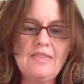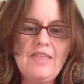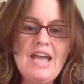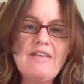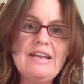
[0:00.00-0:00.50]

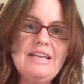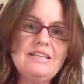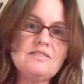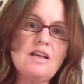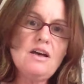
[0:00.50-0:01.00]
there
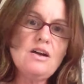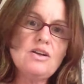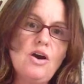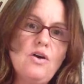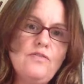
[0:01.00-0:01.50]
is a
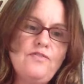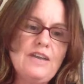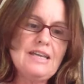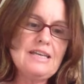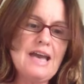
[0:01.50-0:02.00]

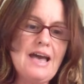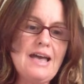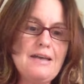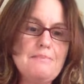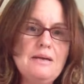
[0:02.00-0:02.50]
golfing
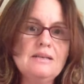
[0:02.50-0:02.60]
game.